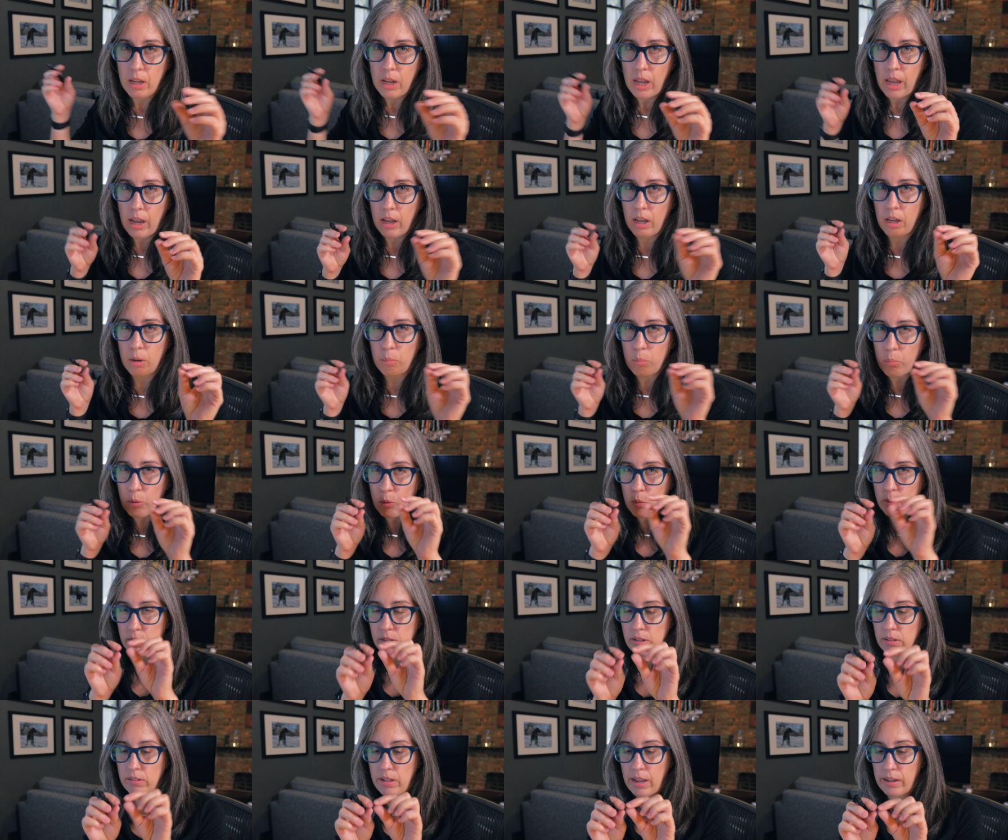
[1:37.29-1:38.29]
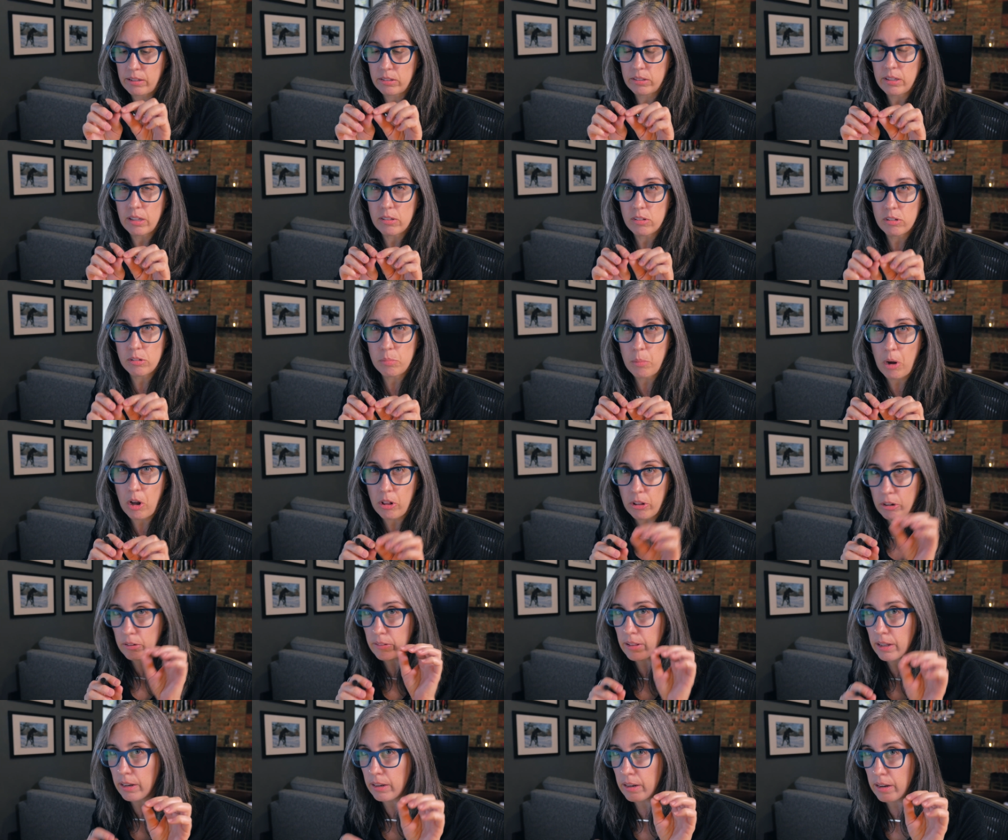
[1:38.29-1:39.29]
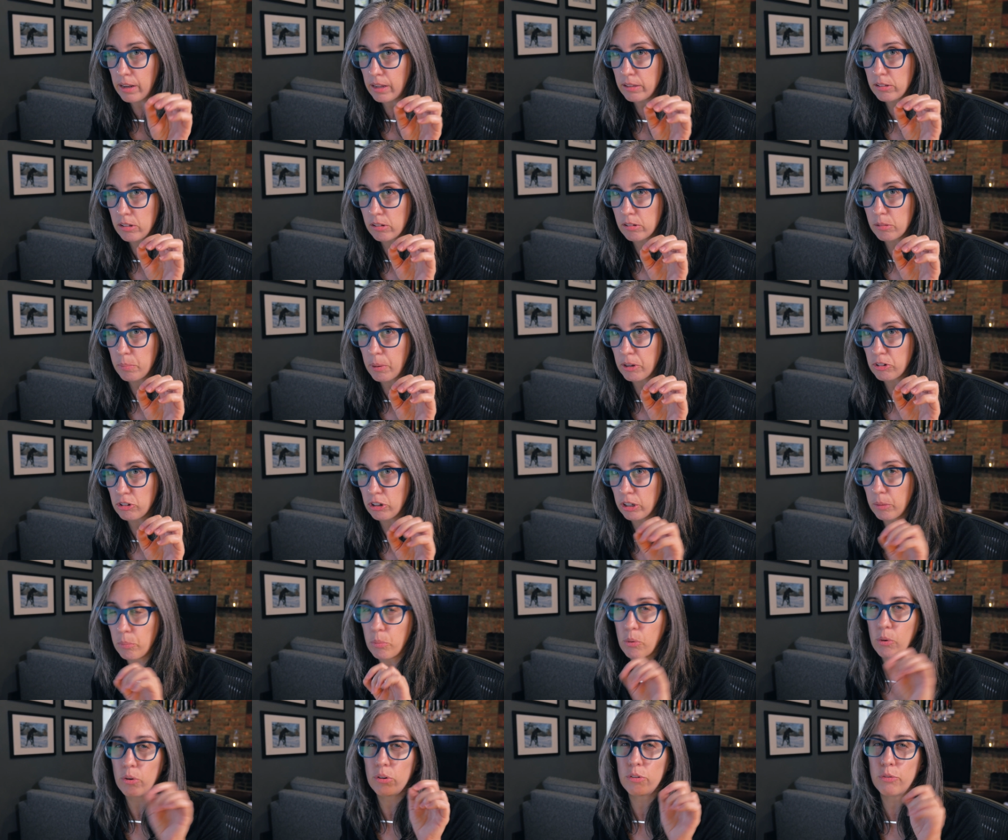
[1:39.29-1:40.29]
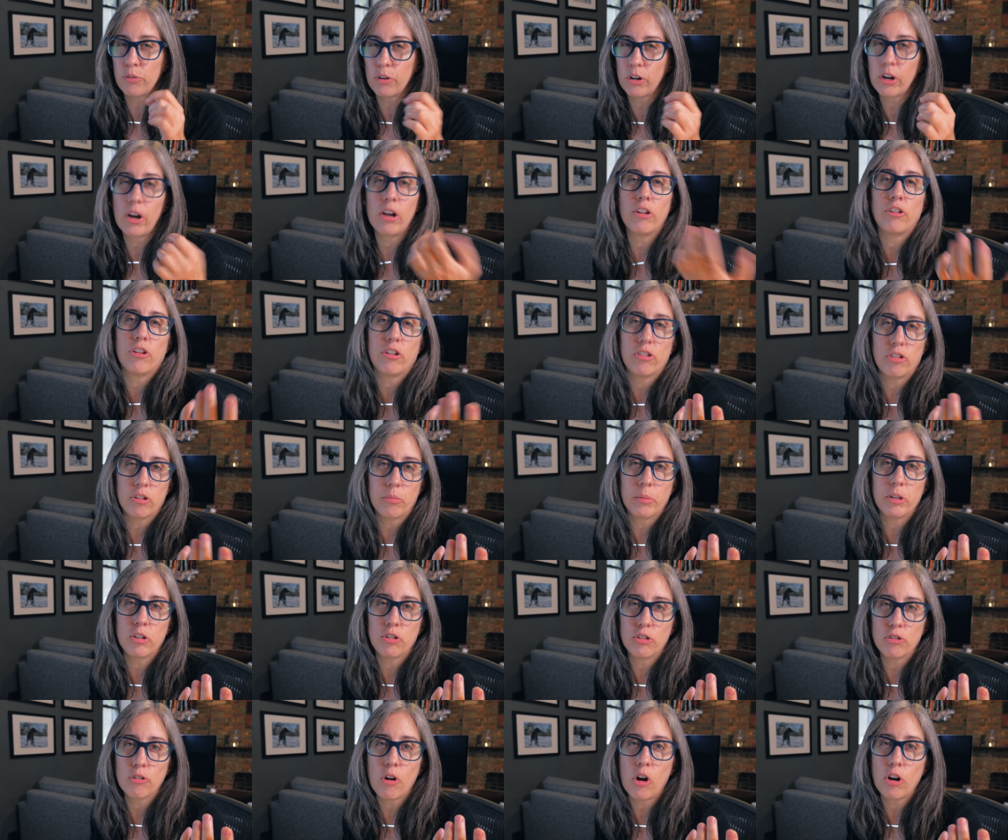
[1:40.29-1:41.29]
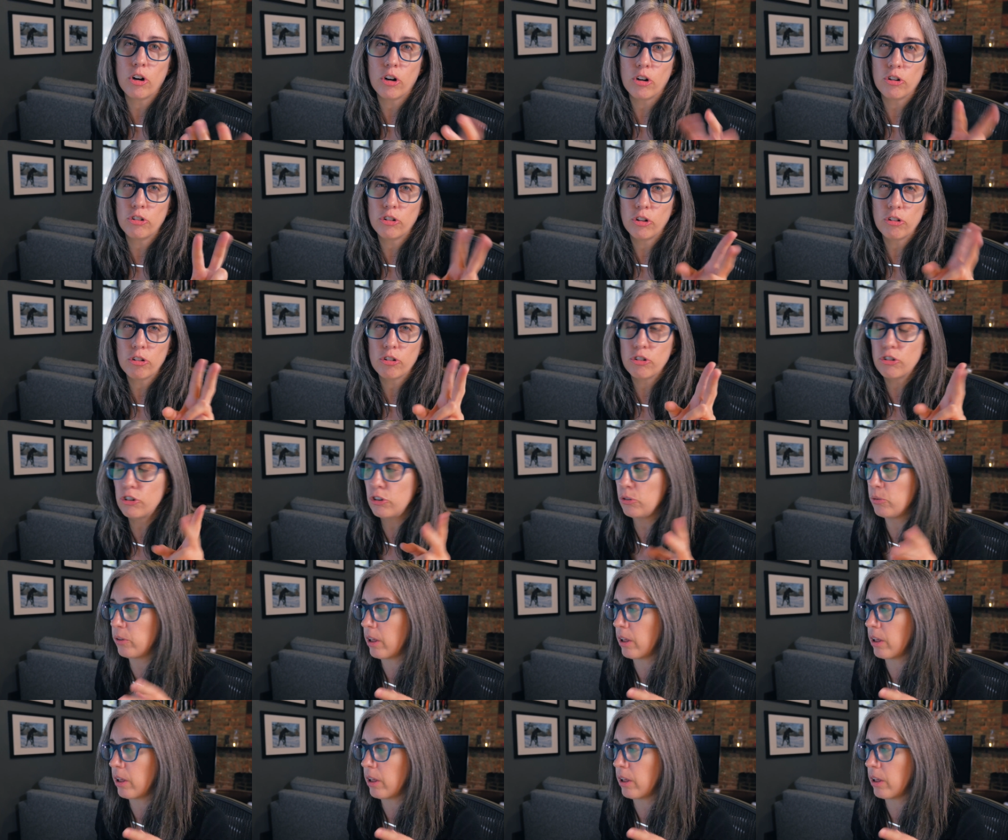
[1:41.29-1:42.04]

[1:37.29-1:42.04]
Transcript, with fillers: Uh, but once the text gets smaller, then it's especially important for contrast to be stronger. So there's two